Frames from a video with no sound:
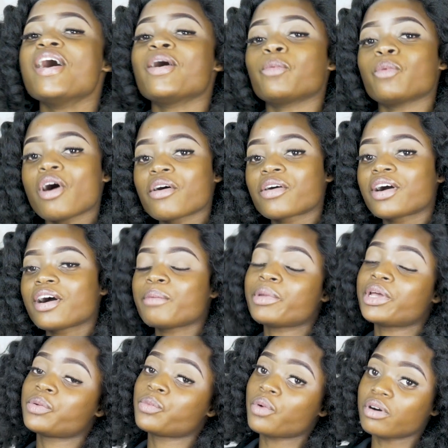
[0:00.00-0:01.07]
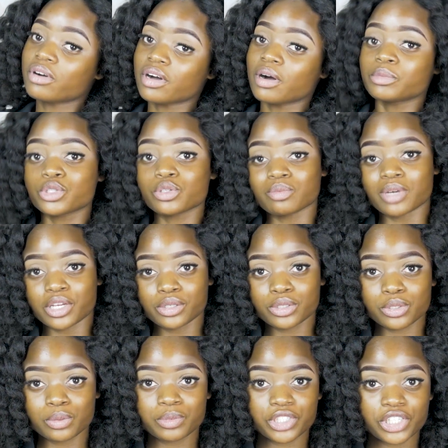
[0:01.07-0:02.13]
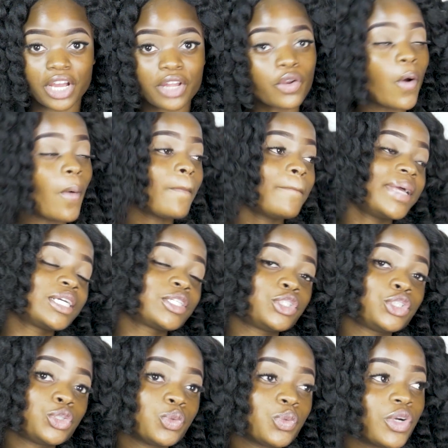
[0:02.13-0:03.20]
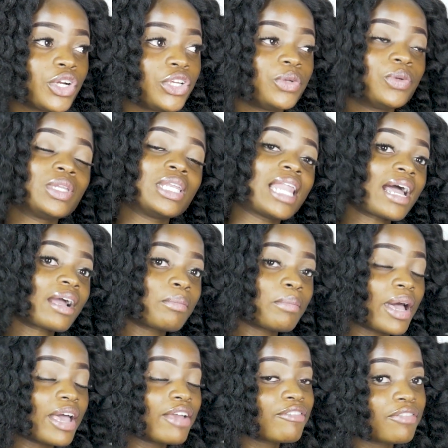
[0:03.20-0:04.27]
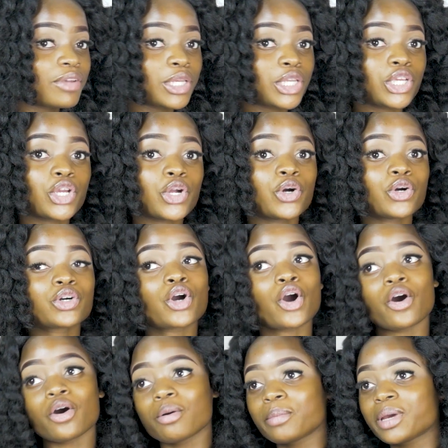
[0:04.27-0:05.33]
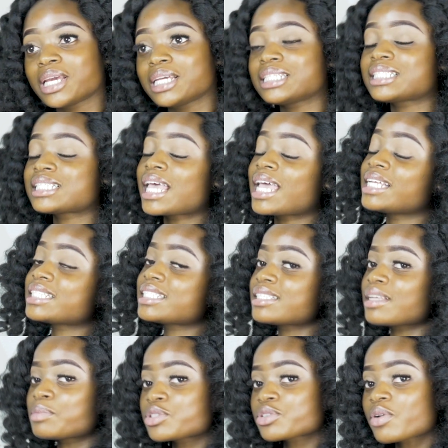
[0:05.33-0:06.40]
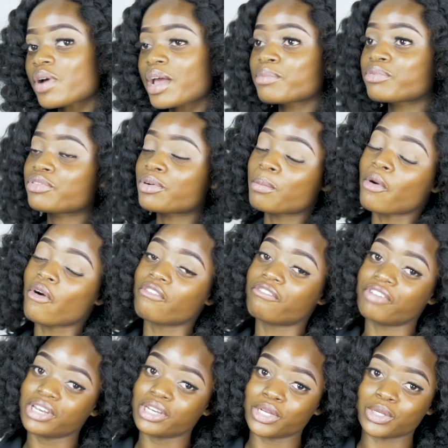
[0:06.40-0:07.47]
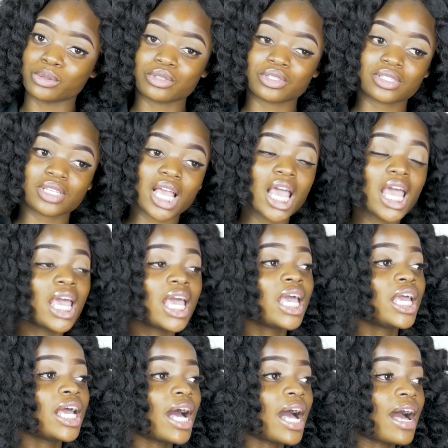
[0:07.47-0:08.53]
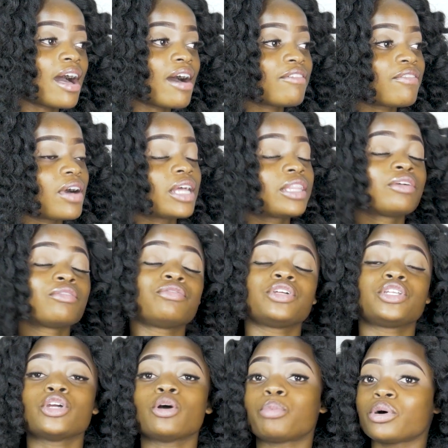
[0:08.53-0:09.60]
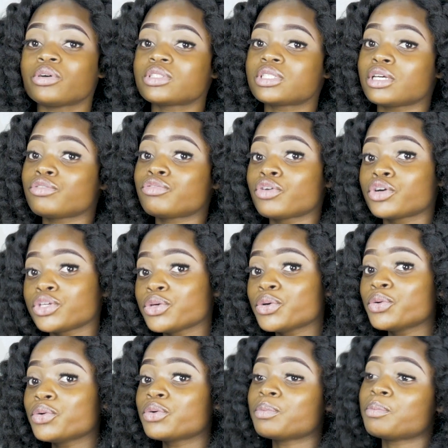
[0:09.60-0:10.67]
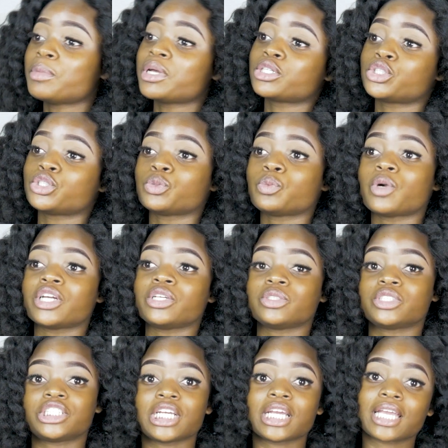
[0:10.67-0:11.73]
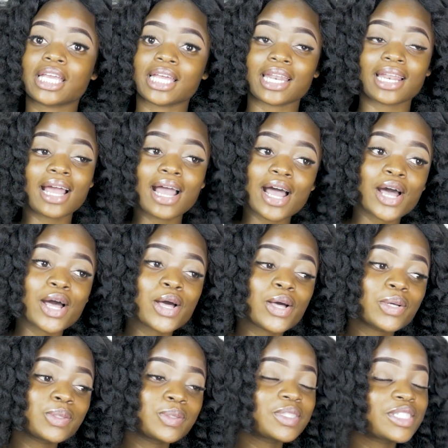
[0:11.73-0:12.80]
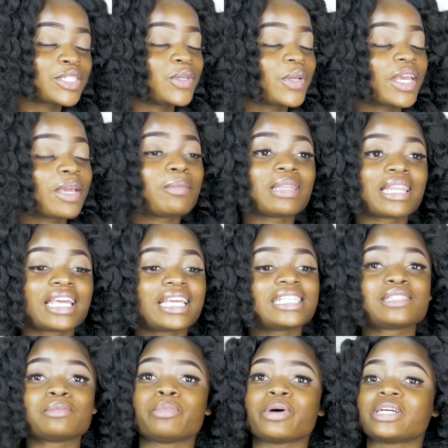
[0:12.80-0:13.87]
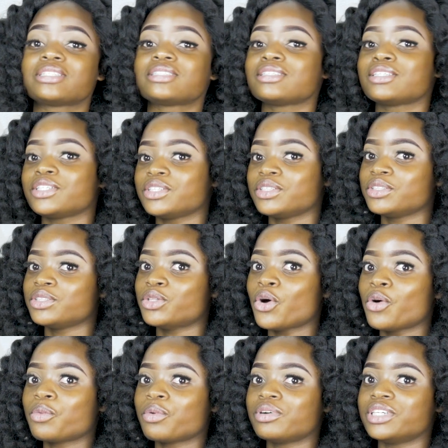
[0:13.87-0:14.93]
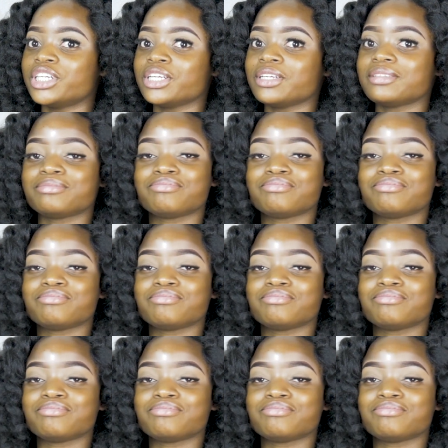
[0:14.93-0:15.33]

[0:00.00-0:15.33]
Welcome and welcome to my YouTube channel. Make sure you like my video, comment and subscribe for more videos. I have other video posted for you. Make sure you check it out. You came late, but don't worry,